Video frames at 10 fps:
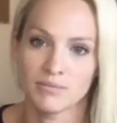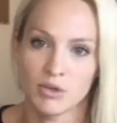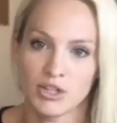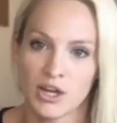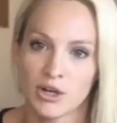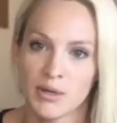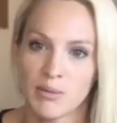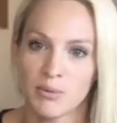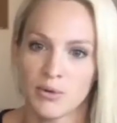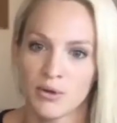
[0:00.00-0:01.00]
with other
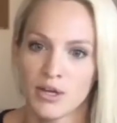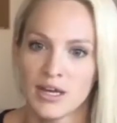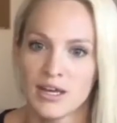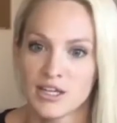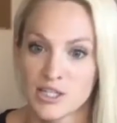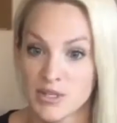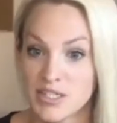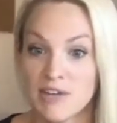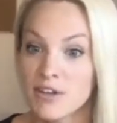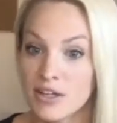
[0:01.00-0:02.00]
people
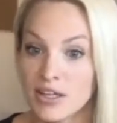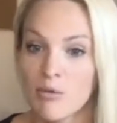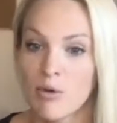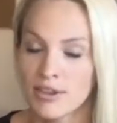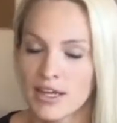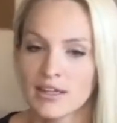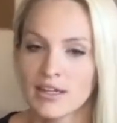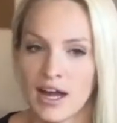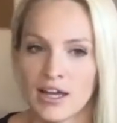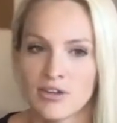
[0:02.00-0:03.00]
specifically one thing
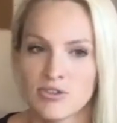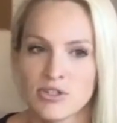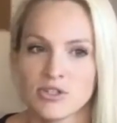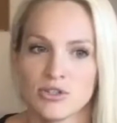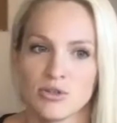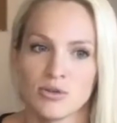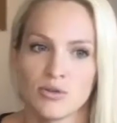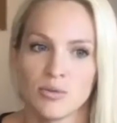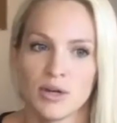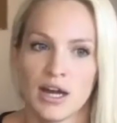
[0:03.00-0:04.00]
that i used to do
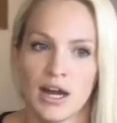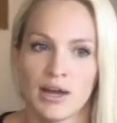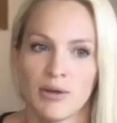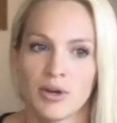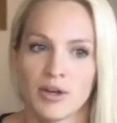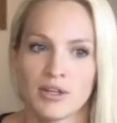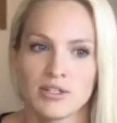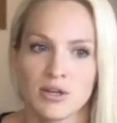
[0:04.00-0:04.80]
when i was